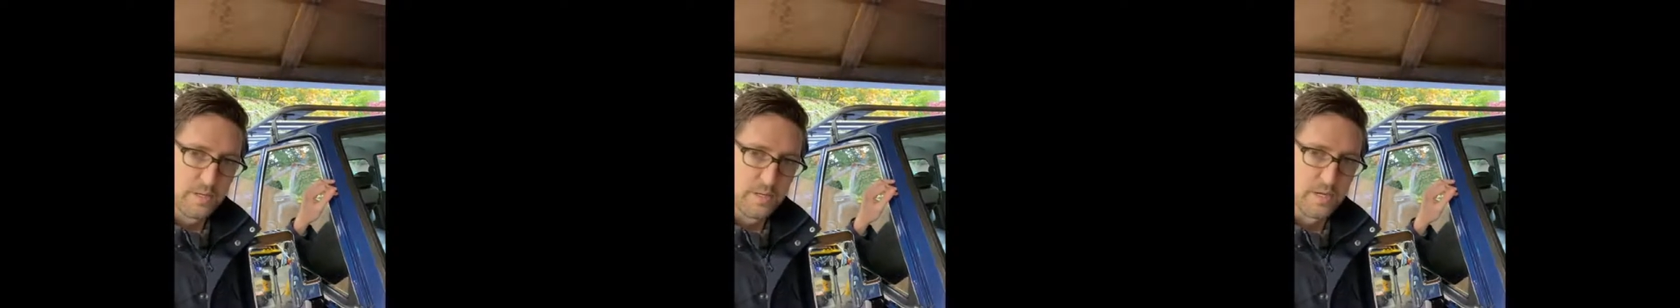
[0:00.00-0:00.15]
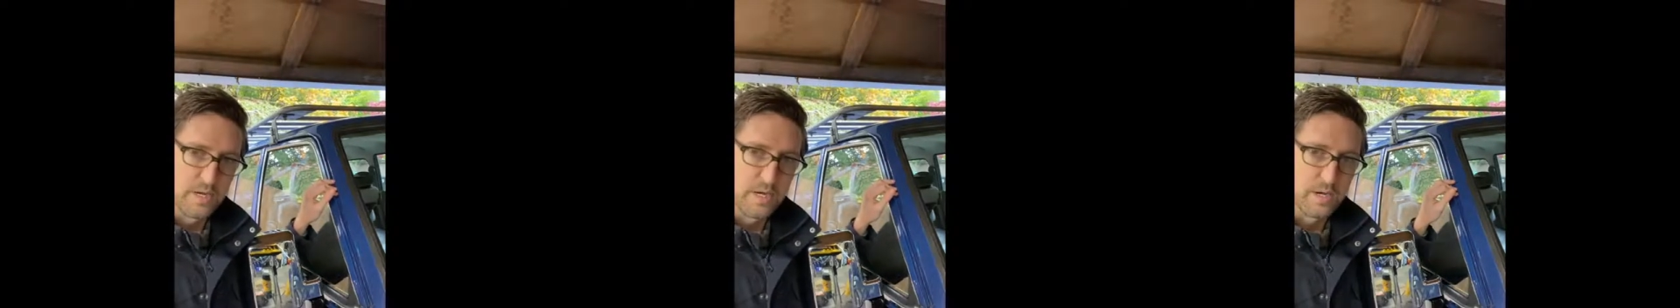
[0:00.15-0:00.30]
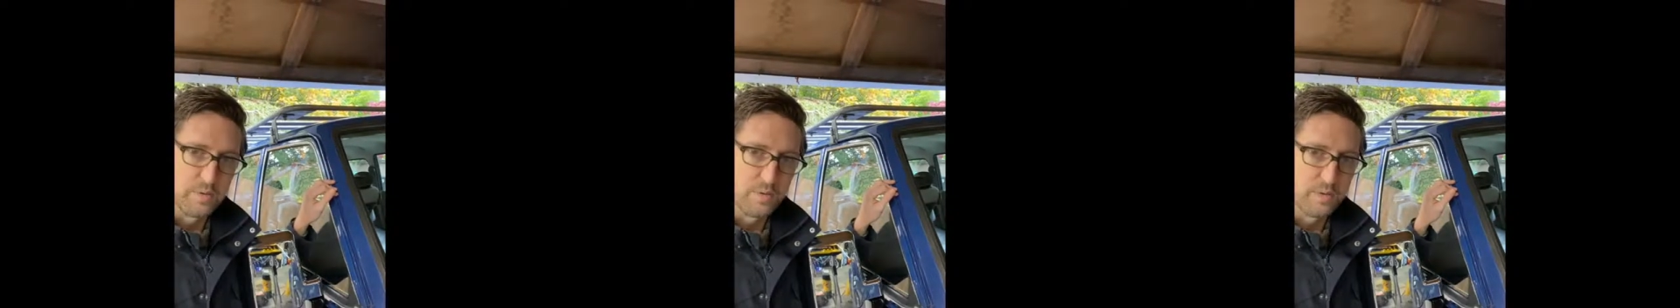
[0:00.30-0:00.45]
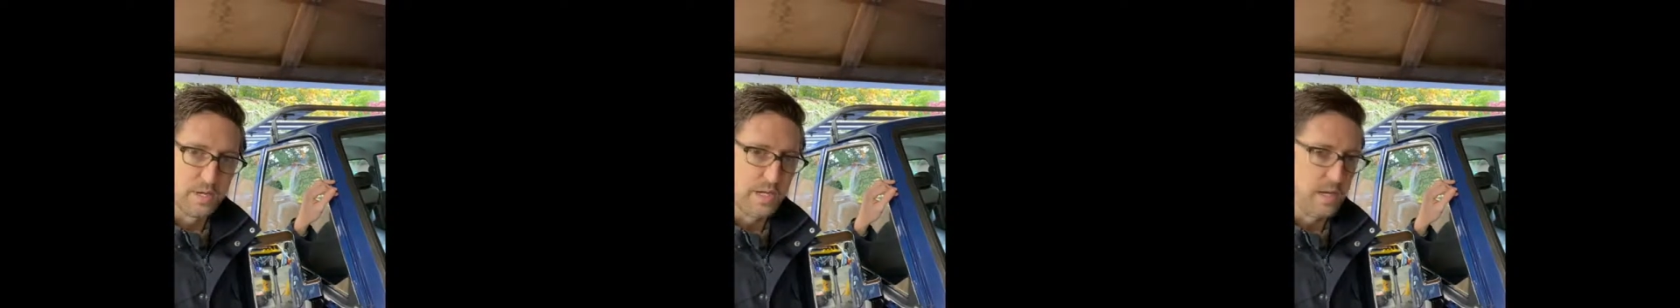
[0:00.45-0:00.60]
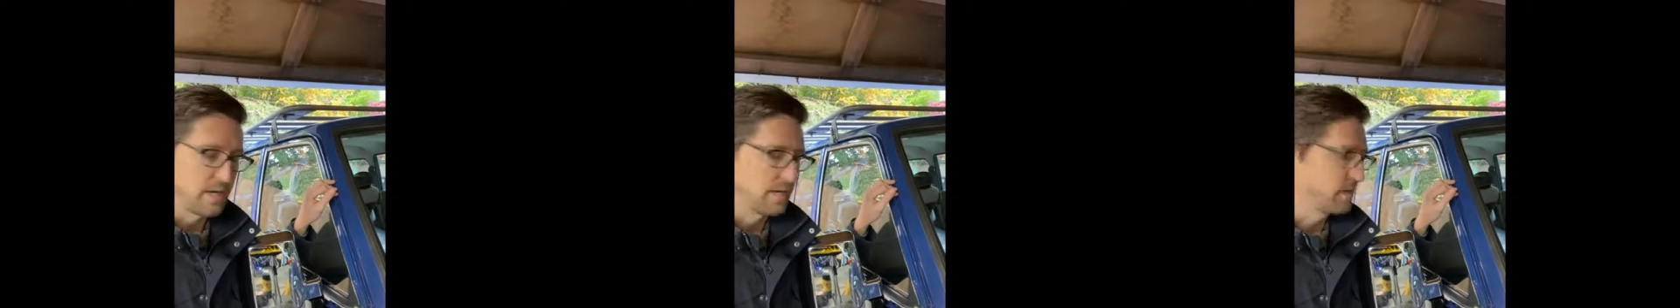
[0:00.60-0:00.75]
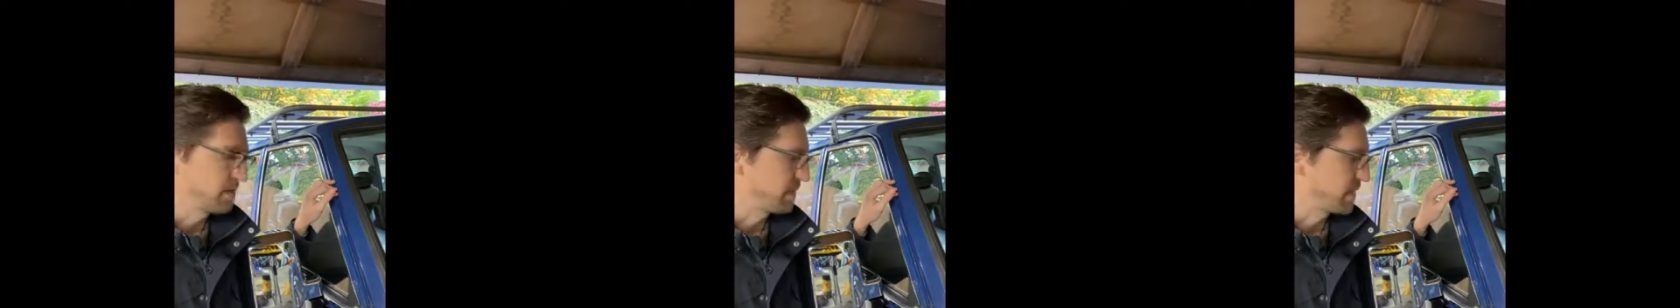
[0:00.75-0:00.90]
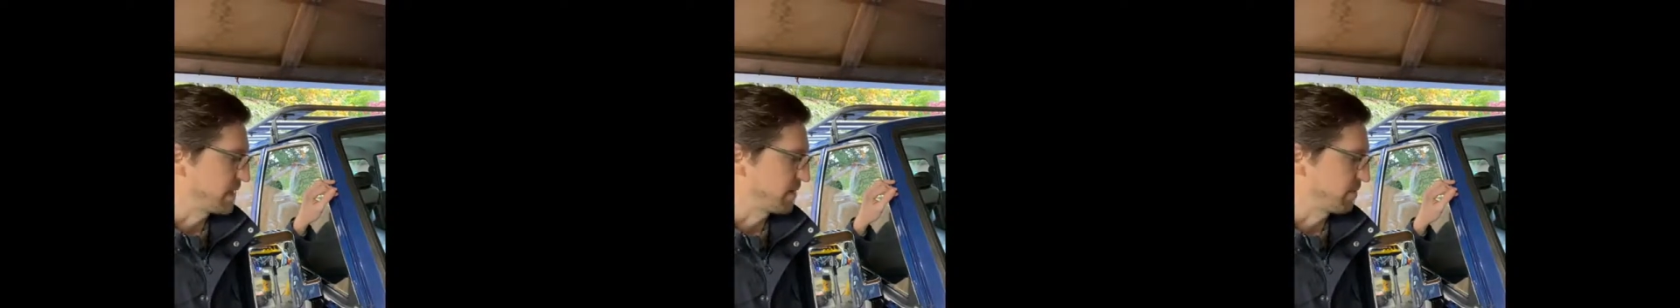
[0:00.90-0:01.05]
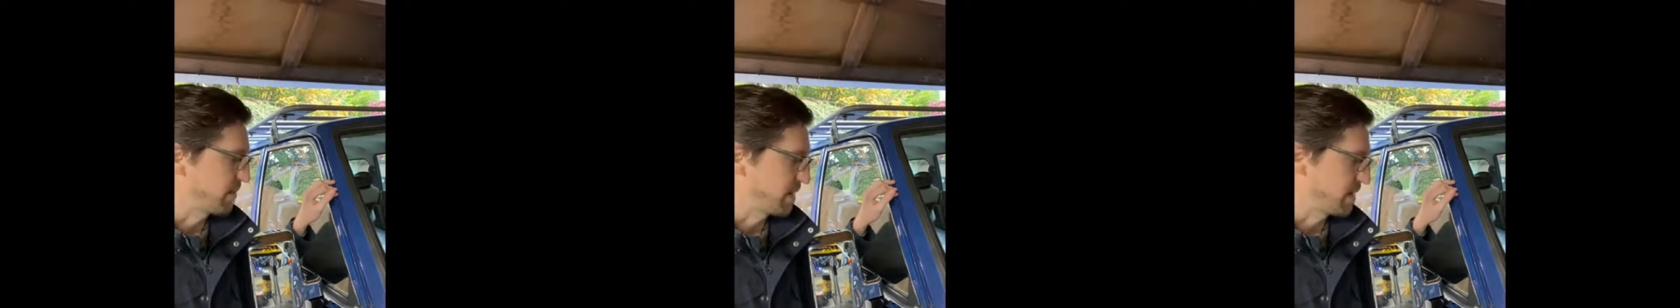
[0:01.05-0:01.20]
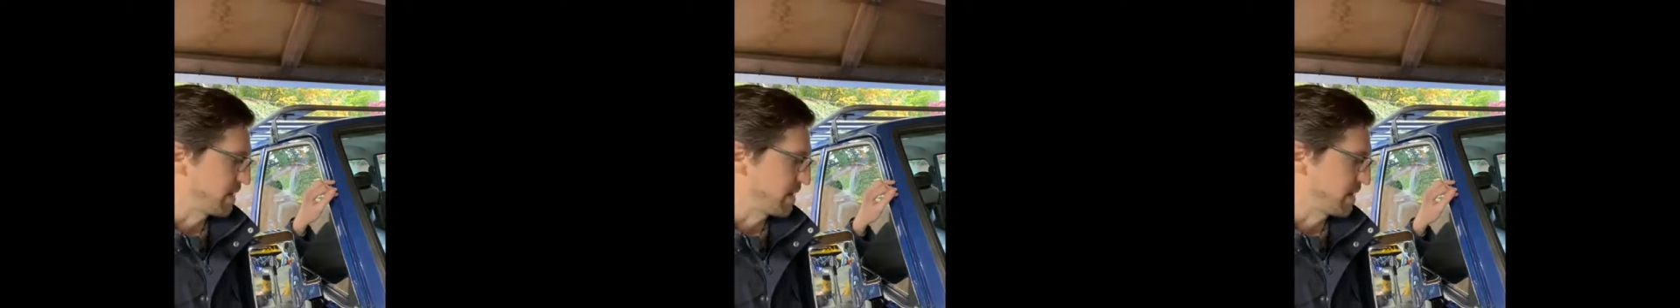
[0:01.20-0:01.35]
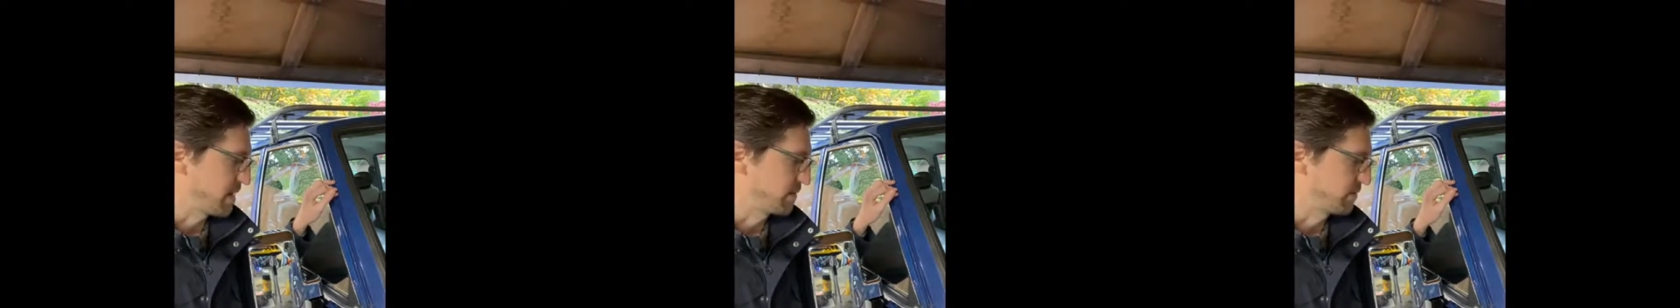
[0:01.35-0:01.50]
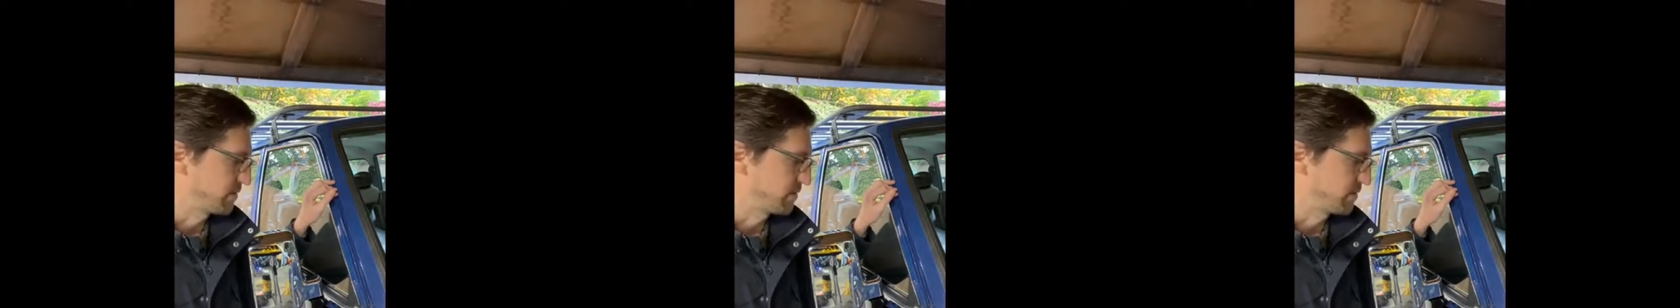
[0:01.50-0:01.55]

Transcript: we'll get into that right now.